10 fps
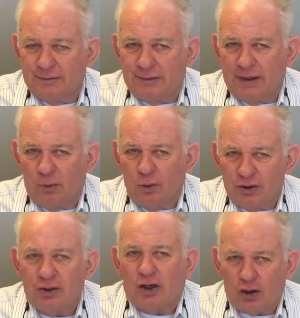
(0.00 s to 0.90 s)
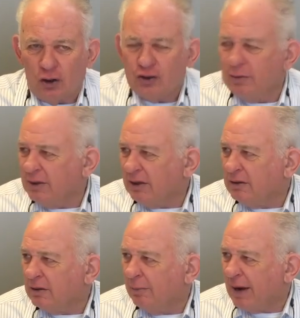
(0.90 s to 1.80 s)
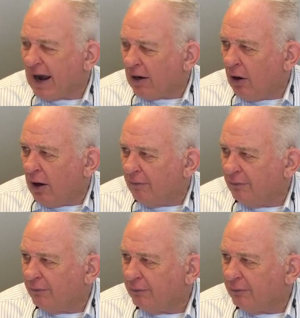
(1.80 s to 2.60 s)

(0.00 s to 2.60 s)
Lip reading: it wouldn't occur to me to back off